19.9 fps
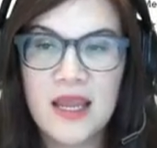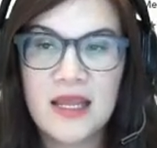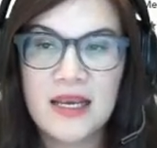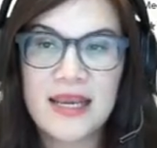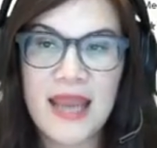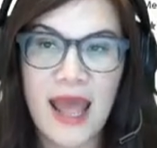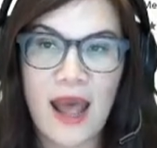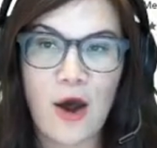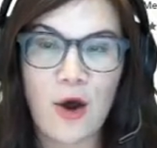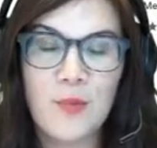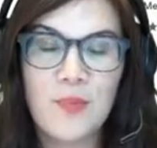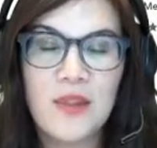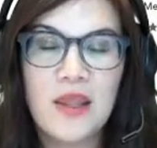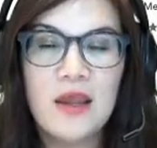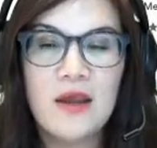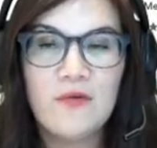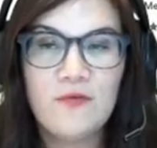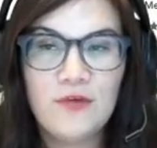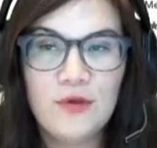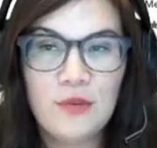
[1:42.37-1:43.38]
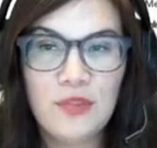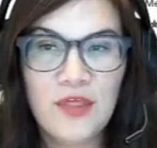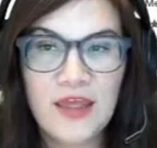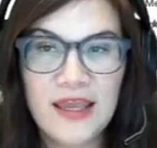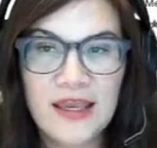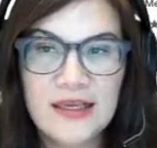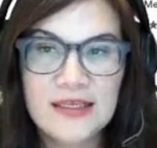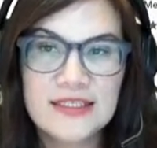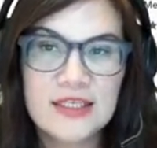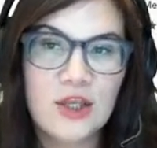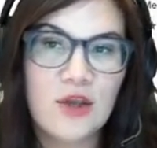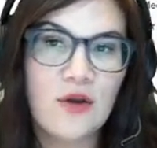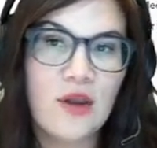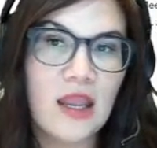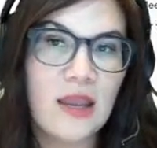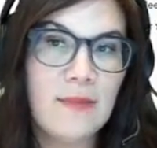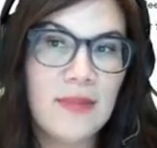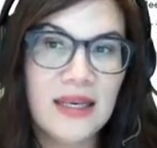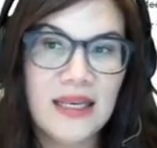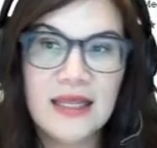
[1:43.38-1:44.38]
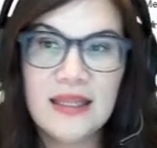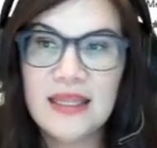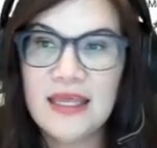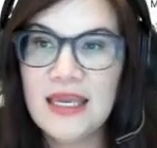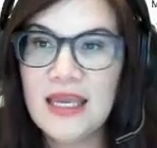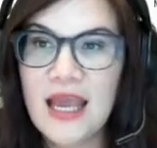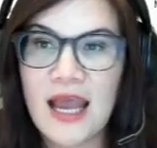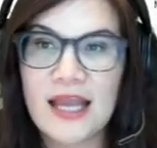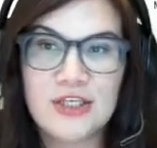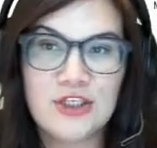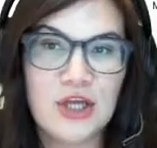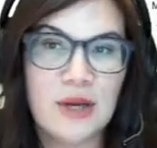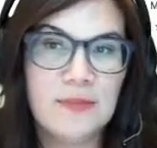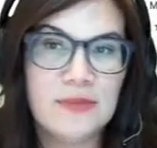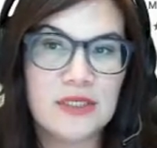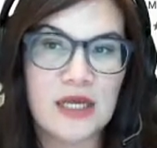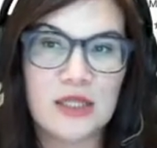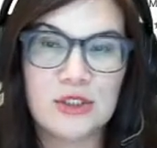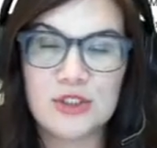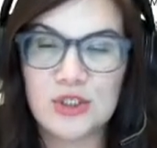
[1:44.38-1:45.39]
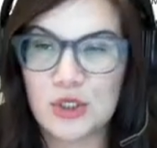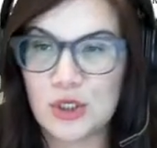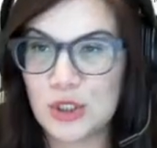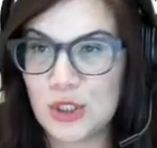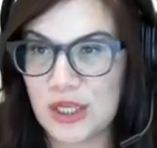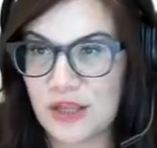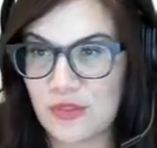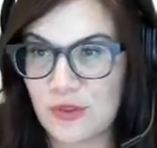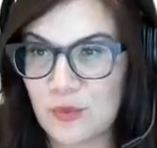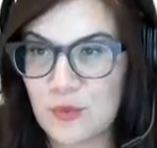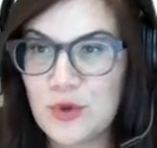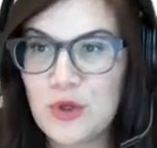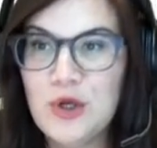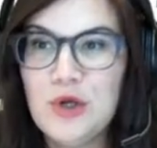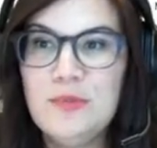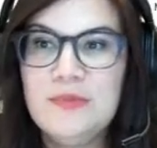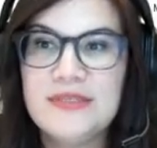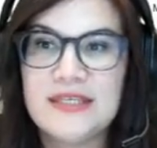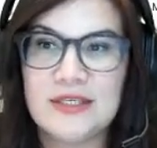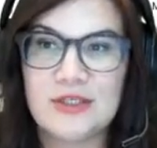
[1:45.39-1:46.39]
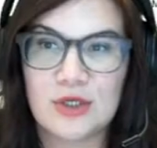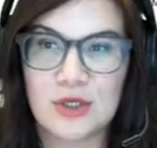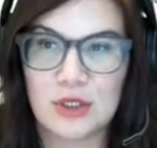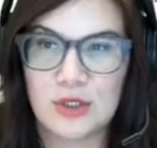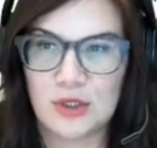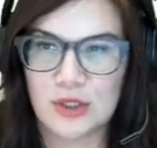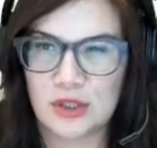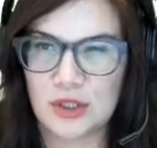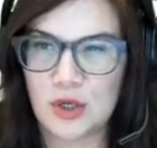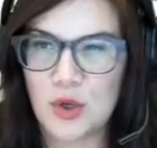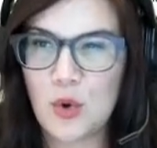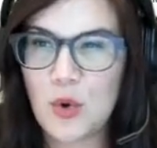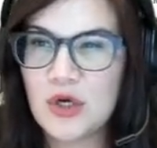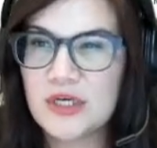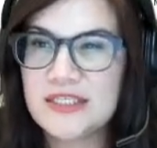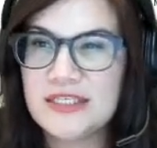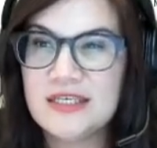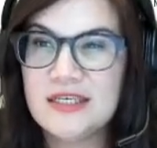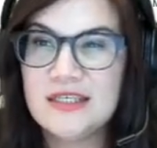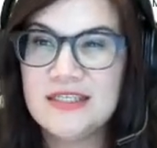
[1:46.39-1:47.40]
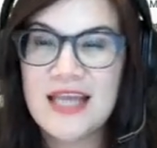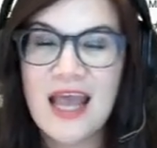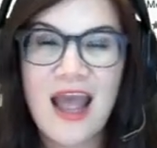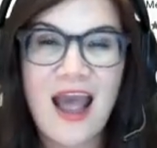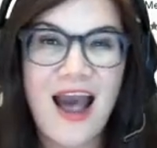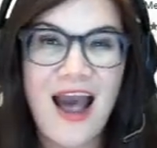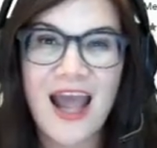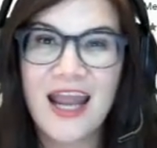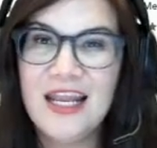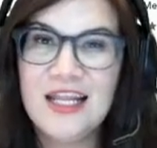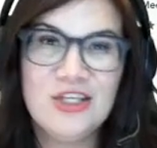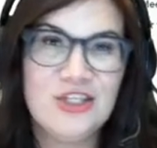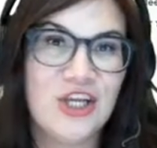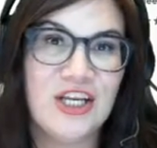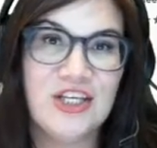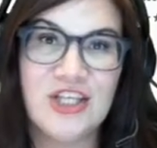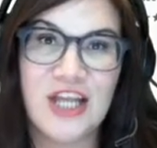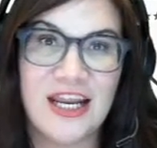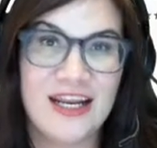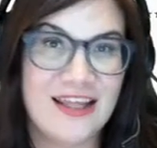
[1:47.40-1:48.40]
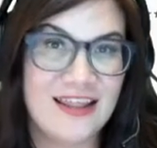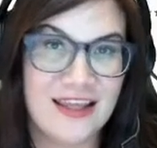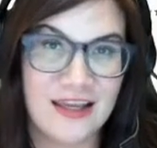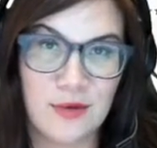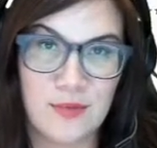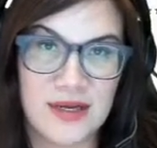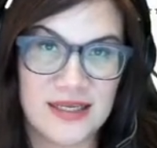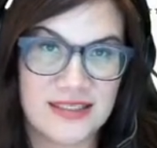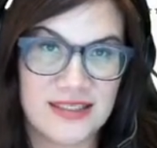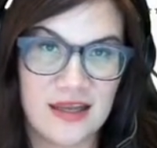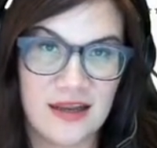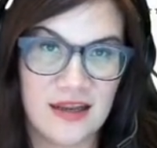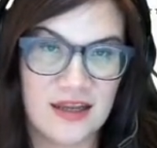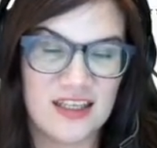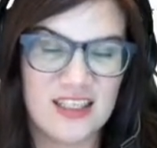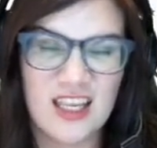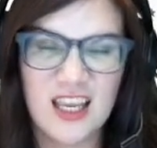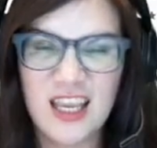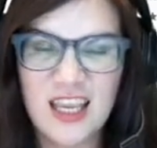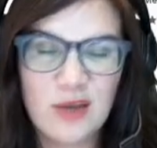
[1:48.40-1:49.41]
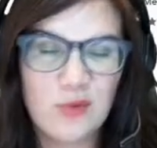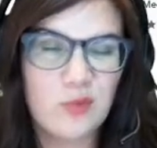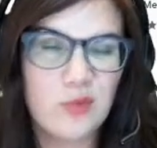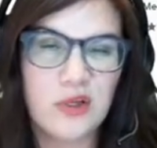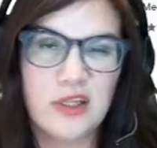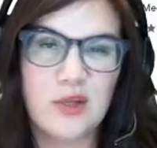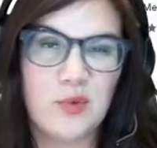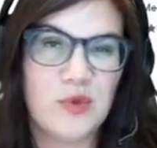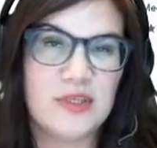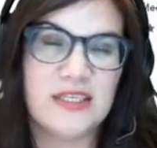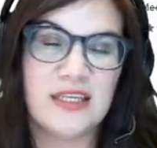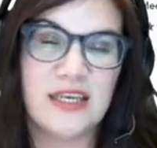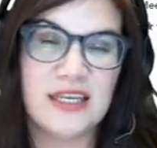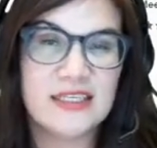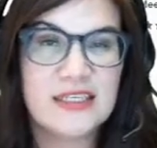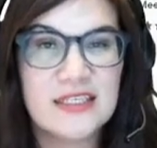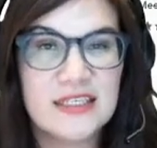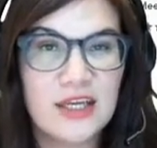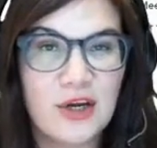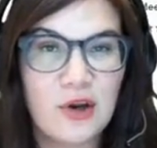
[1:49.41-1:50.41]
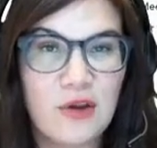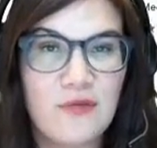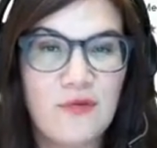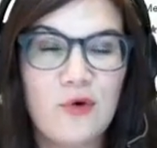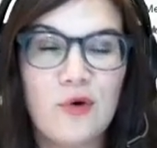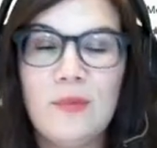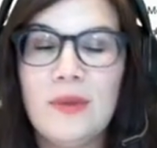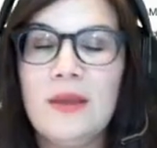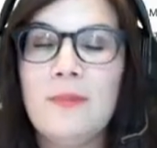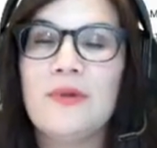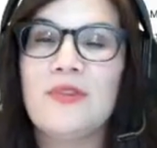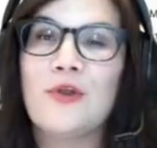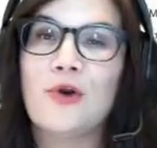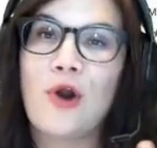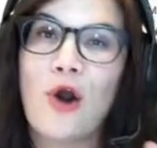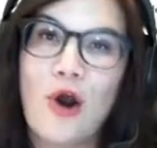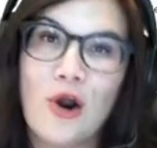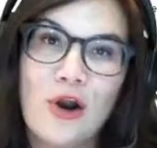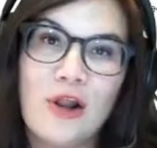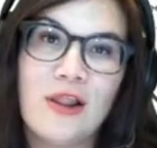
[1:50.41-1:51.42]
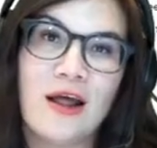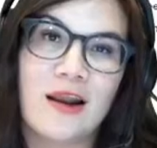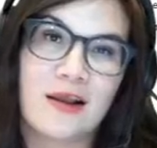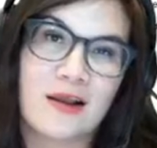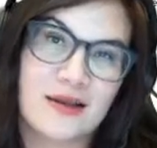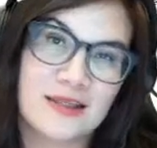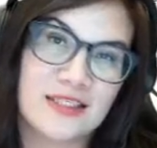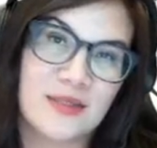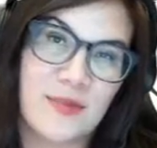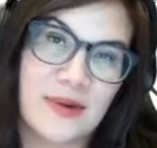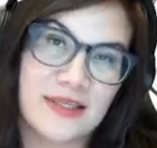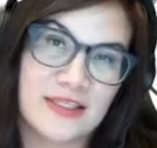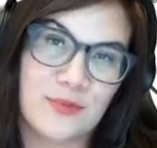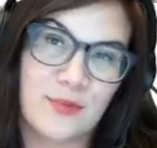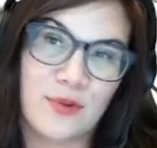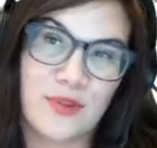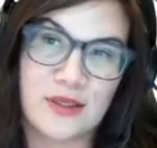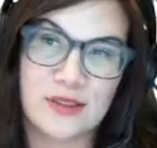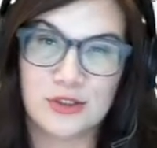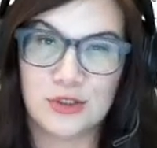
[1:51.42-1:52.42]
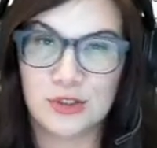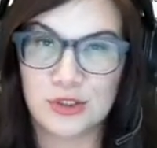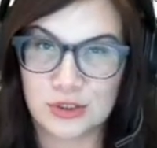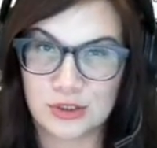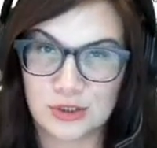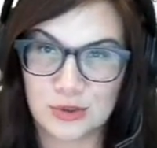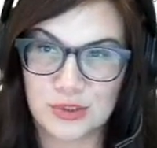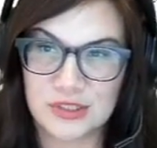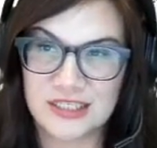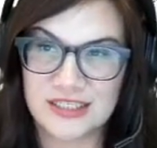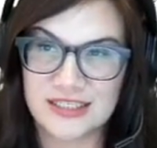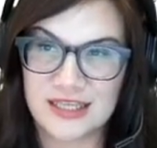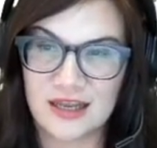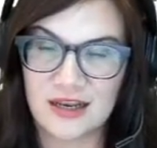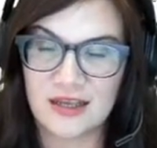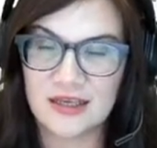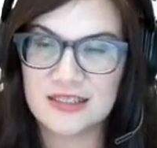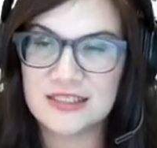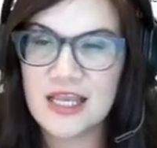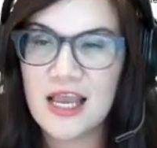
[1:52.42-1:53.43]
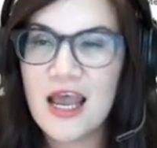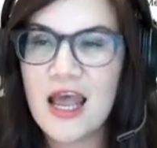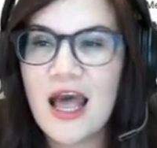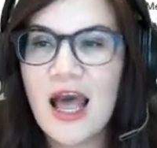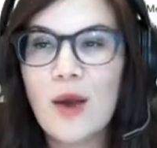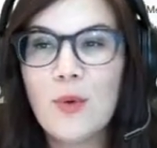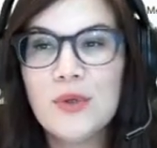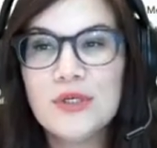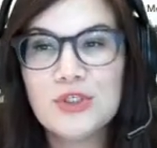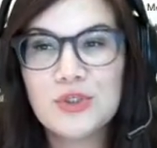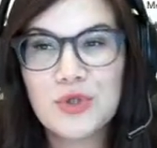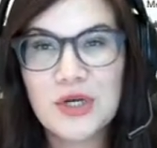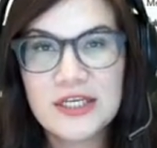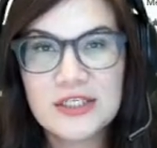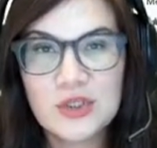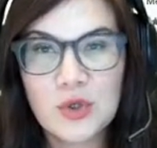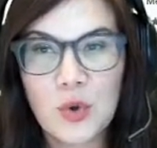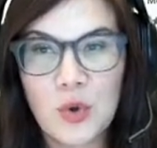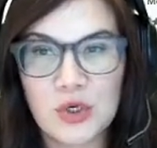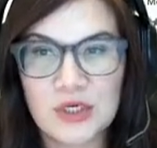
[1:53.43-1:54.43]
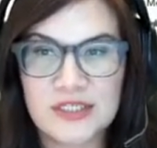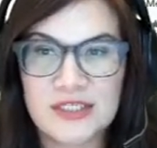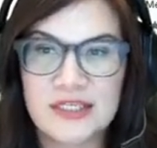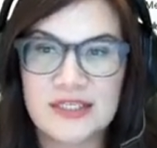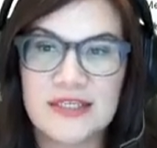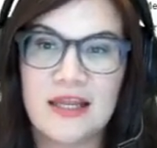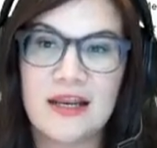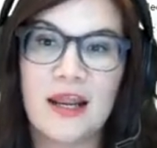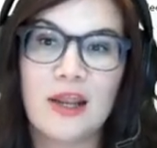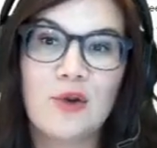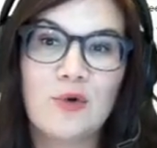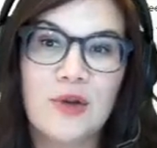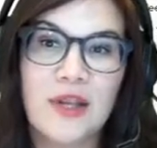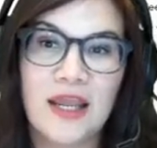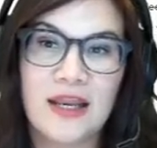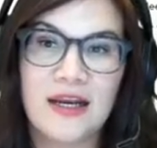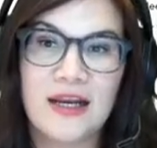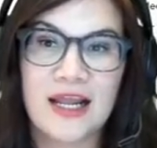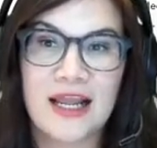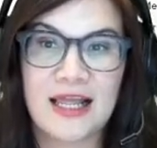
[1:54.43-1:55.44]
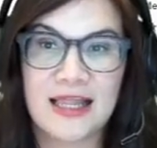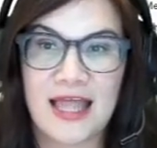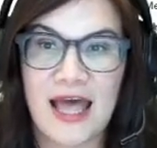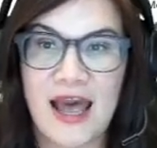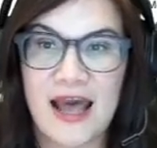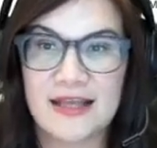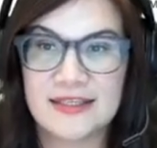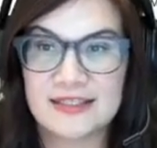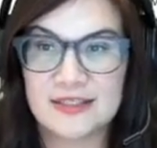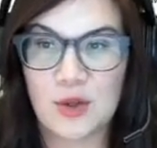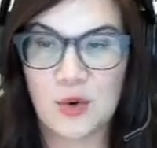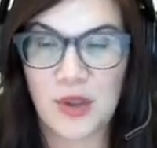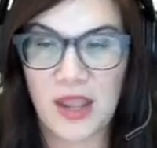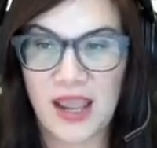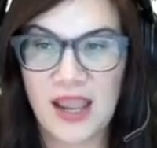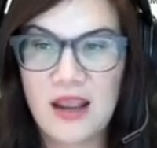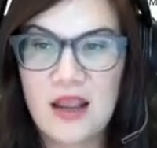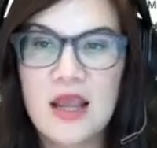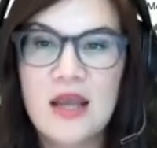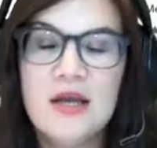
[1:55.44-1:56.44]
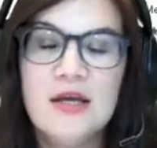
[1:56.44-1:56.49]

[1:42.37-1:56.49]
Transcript: Now, few things. Immediately, I jumped, I took a look at the rooms, I took a look at the courses. I didn't change anything in my settings. It really wasn't necessary for me, but there are a lot of customizable things you can do in the settings. I went straight to courses, and I created a class, okay?